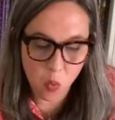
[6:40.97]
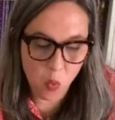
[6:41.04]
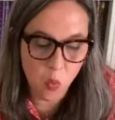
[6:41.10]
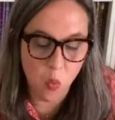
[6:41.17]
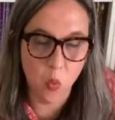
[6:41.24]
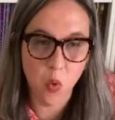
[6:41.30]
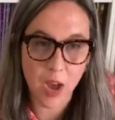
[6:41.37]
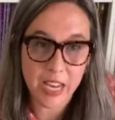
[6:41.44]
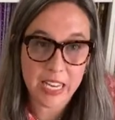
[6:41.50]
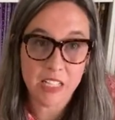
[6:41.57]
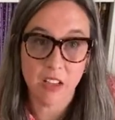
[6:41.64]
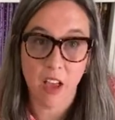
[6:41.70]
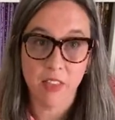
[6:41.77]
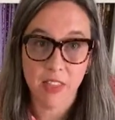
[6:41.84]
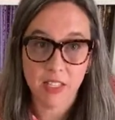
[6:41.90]
What is
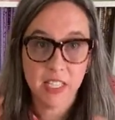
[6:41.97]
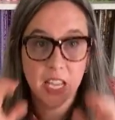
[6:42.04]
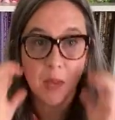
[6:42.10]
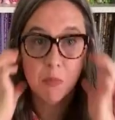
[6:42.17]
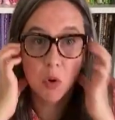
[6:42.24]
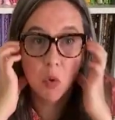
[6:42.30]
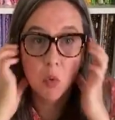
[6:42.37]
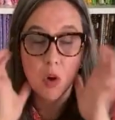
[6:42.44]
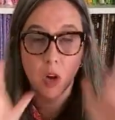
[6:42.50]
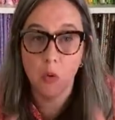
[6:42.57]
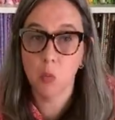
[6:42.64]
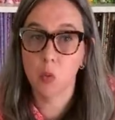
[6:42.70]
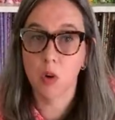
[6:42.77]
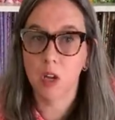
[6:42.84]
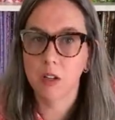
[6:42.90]
on the table?
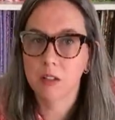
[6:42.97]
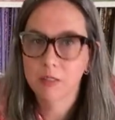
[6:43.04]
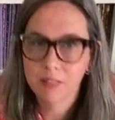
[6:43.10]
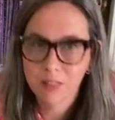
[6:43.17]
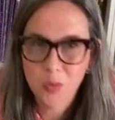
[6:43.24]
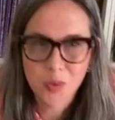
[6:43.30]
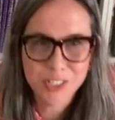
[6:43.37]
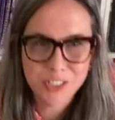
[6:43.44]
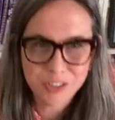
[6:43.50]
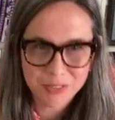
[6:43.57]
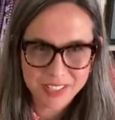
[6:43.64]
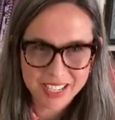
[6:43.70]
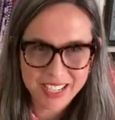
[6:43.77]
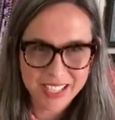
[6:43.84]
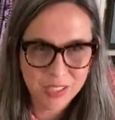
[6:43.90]
What you
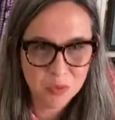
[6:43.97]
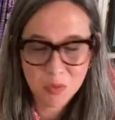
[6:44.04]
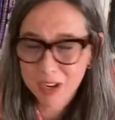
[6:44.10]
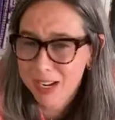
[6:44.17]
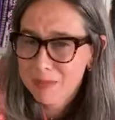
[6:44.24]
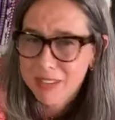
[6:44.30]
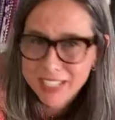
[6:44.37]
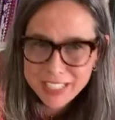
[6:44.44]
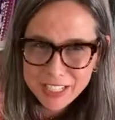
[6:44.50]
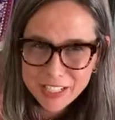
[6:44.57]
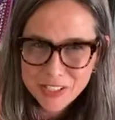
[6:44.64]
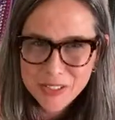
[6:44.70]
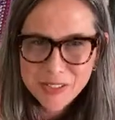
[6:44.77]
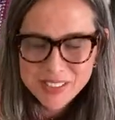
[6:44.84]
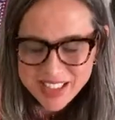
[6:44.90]
need, what I'm gonna
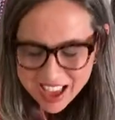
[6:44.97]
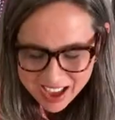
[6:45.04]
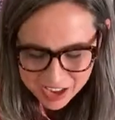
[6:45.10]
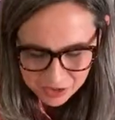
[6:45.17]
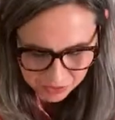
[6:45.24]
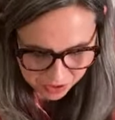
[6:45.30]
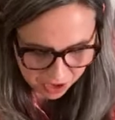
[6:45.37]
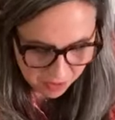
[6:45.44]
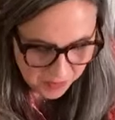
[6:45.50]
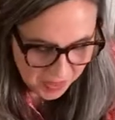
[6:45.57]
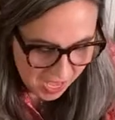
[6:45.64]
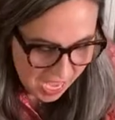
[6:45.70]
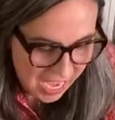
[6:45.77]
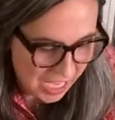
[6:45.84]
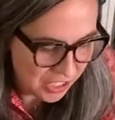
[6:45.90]
use, I don't know.
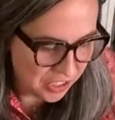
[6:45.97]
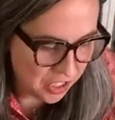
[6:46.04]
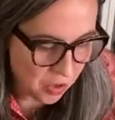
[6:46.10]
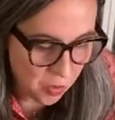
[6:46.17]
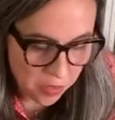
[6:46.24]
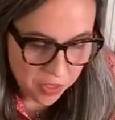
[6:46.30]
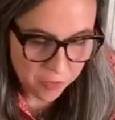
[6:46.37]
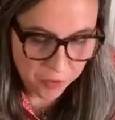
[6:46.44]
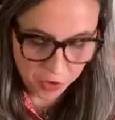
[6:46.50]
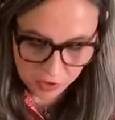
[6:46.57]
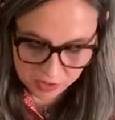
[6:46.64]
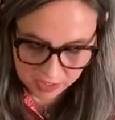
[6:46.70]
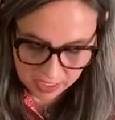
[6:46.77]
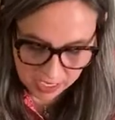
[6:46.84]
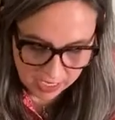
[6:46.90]
So the
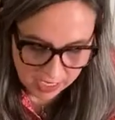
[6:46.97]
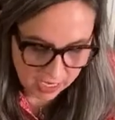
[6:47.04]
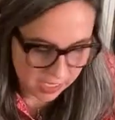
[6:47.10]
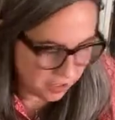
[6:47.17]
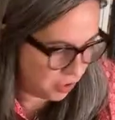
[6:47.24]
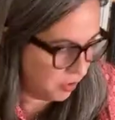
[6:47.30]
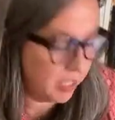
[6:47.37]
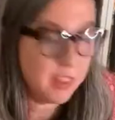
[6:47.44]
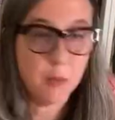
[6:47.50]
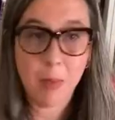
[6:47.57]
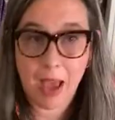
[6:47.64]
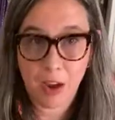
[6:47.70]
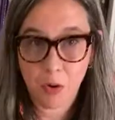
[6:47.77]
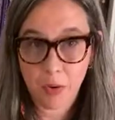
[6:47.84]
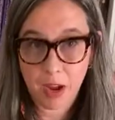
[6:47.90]
first thing is you need the
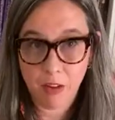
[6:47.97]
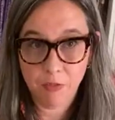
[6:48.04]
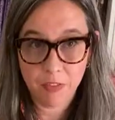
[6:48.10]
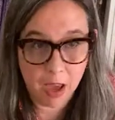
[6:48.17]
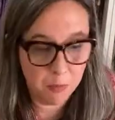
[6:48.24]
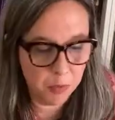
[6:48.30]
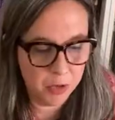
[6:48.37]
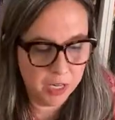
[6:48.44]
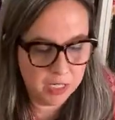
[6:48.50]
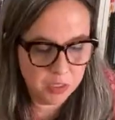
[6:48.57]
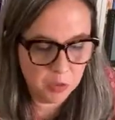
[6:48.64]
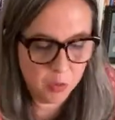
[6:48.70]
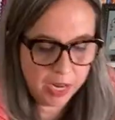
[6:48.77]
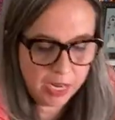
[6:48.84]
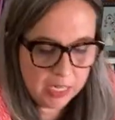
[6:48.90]
background fabrics,
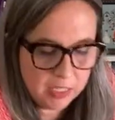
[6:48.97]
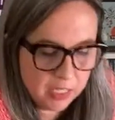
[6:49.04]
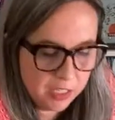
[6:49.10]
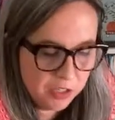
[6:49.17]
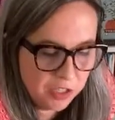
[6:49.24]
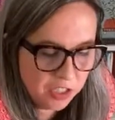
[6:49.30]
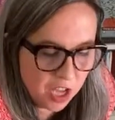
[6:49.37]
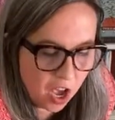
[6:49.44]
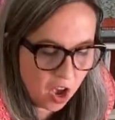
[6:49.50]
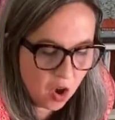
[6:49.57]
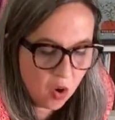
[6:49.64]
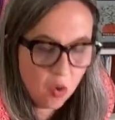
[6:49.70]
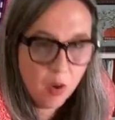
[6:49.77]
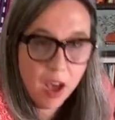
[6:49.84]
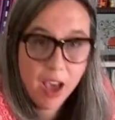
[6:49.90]
right? And
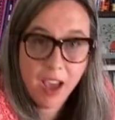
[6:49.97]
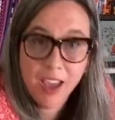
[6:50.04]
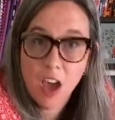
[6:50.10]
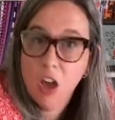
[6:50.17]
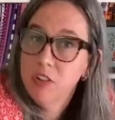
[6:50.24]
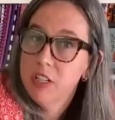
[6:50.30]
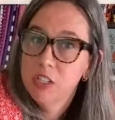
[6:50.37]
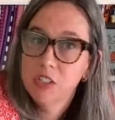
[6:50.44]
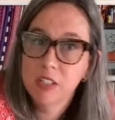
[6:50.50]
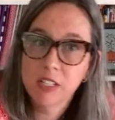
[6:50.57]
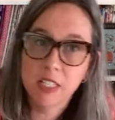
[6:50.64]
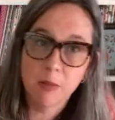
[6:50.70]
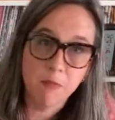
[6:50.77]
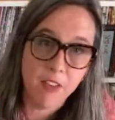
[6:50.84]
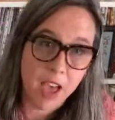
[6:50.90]
so I auditioned
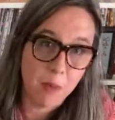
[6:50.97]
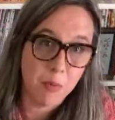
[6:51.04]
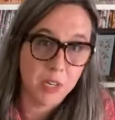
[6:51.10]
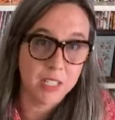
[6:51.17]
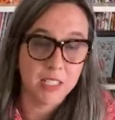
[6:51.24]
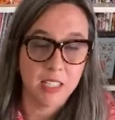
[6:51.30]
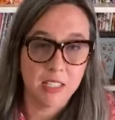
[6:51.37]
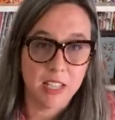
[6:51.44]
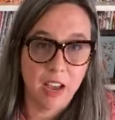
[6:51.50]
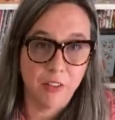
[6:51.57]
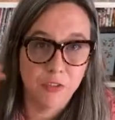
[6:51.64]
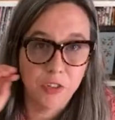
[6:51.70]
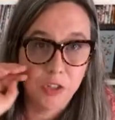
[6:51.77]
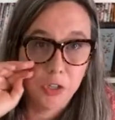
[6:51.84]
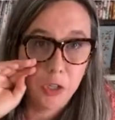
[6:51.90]
some fabrics this
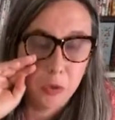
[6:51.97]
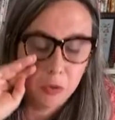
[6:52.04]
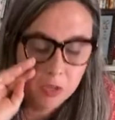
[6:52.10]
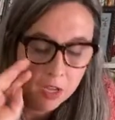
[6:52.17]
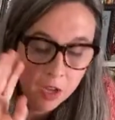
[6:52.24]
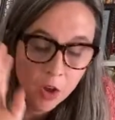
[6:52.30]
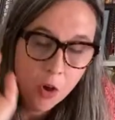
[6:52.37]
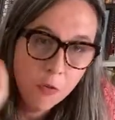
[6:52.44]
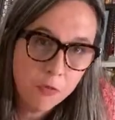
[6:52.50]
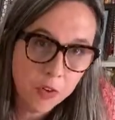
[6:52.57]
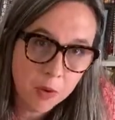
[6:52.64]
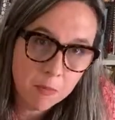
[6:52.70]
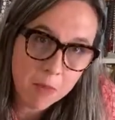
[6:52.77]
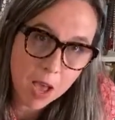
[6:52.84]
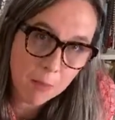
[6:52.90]
afternoon
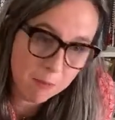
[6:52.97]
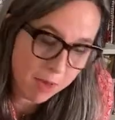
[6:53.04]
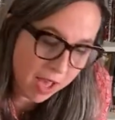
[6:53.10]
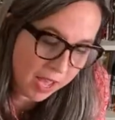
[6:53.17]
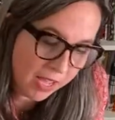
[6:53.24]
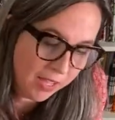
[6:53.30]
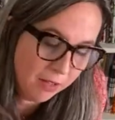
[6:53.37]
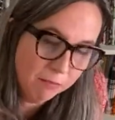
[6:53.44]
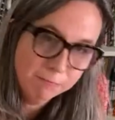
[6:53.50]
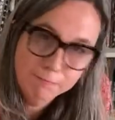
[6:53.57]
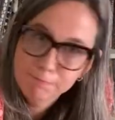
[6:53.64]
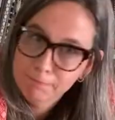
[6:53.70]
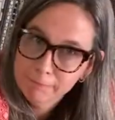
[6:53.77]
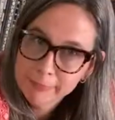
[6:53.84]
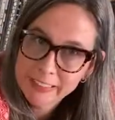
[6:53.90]
from my
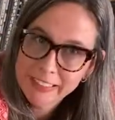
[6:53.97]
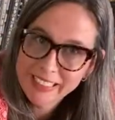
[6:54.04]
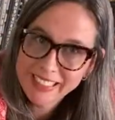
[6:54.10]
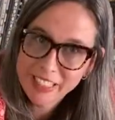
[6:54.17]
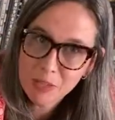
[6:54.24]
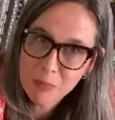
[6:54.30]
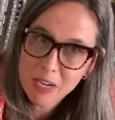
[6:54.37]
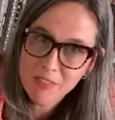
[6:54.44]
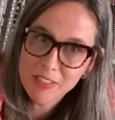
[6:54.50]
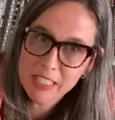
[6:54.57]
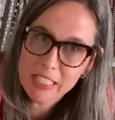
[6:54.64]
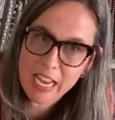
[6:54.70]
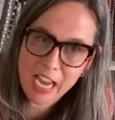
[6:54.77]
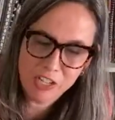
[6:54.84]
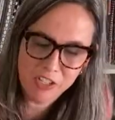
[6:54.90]
little bit of a
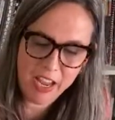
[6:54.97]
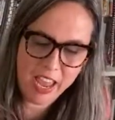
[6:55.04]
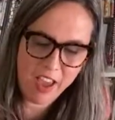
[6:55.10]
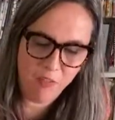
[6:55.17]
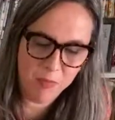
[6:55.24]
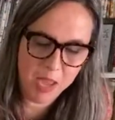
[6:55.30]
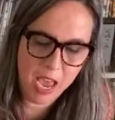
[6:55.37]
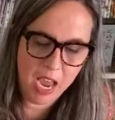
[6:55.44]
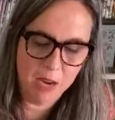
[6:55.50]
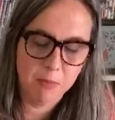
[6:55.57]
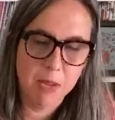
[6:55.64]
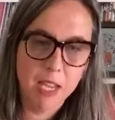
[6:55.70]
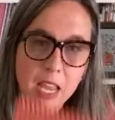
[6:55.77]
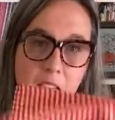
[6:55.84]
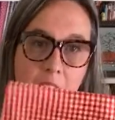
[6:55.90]
stash I have behind
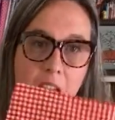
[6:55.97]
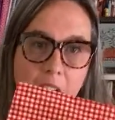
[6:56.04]
me.